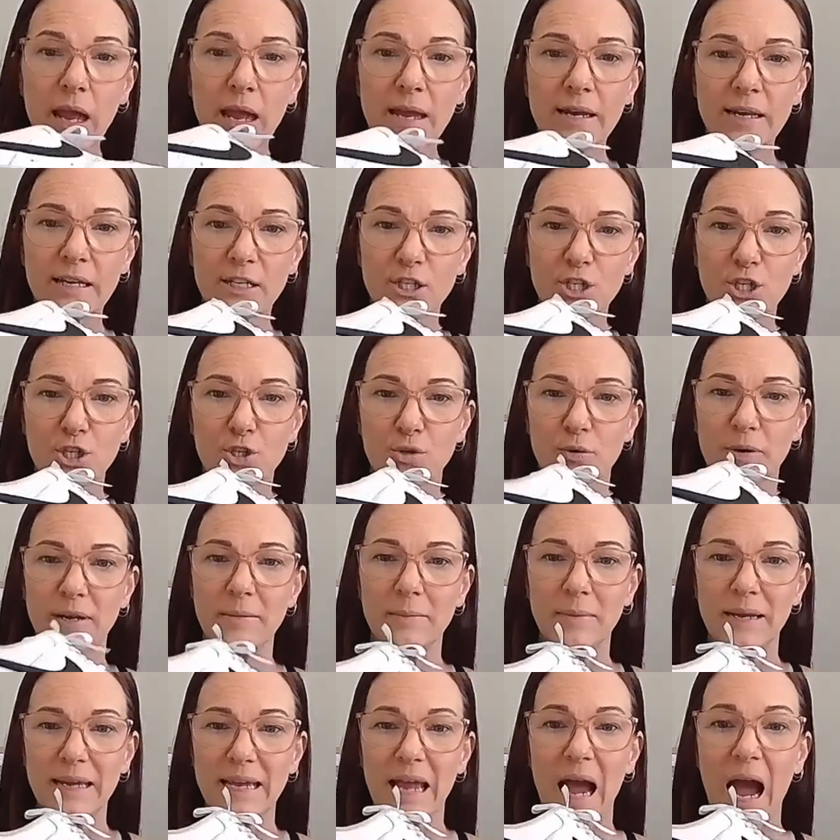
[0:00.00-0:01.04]
an
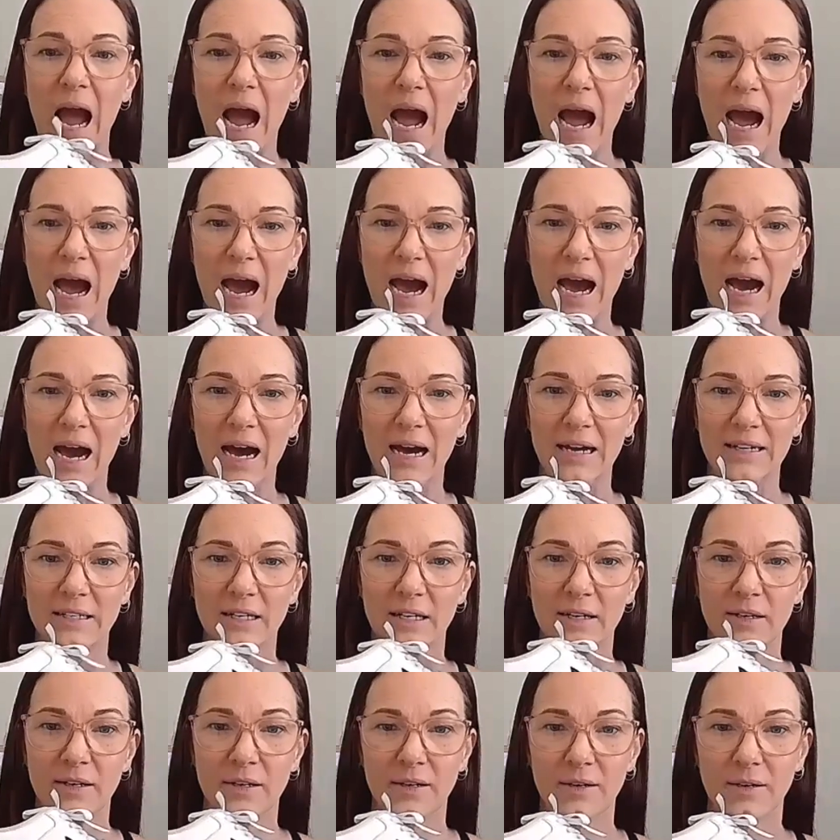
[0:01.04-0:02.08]
extremely
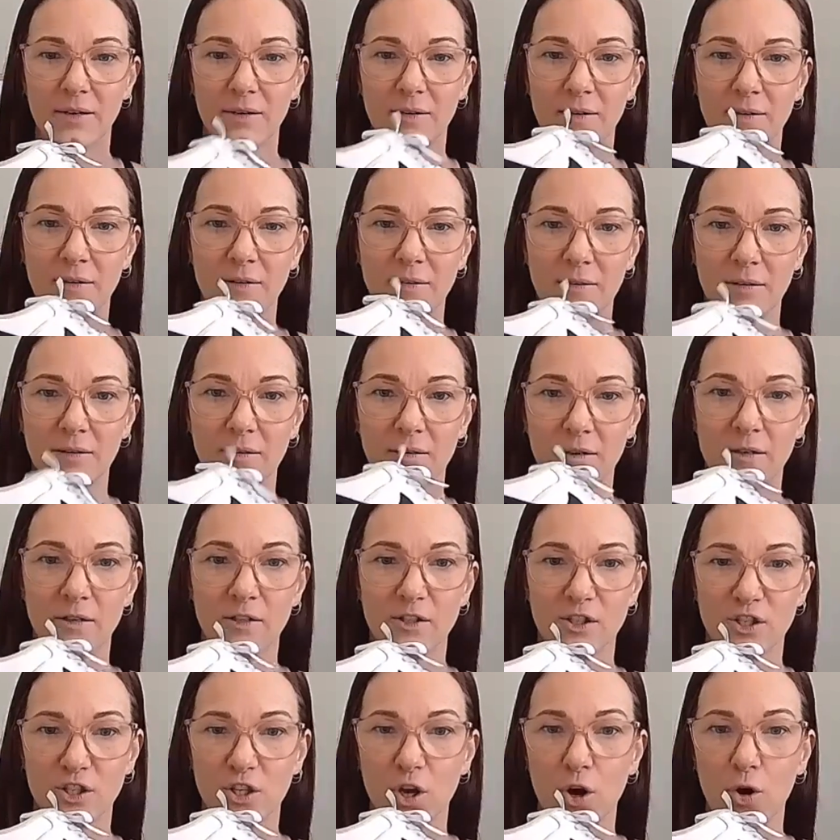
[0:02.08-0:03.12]
hard
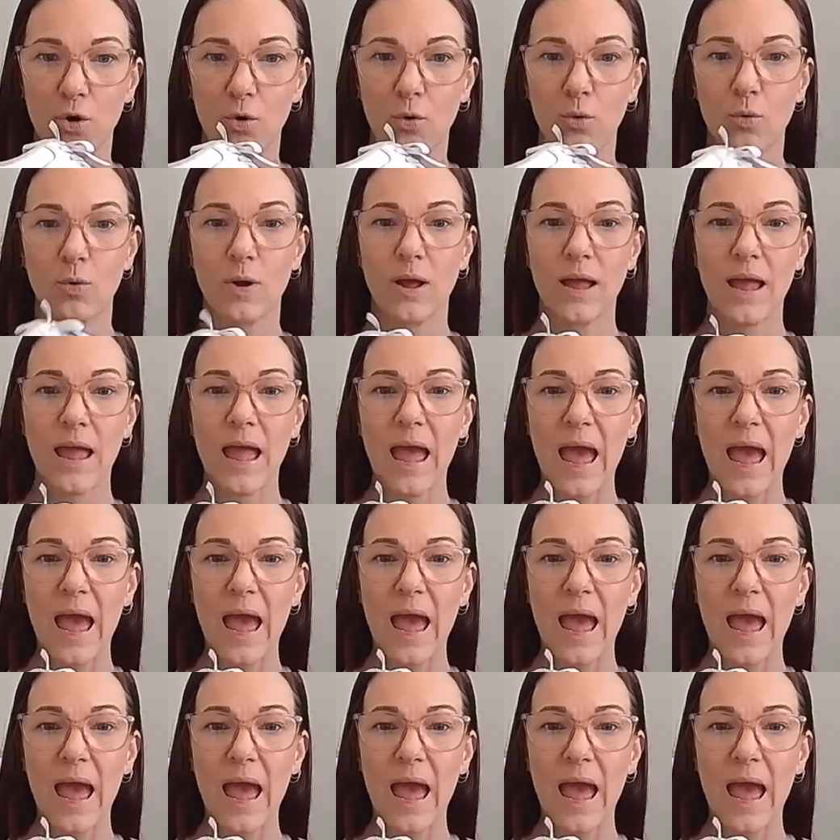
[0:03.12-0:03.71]
sole.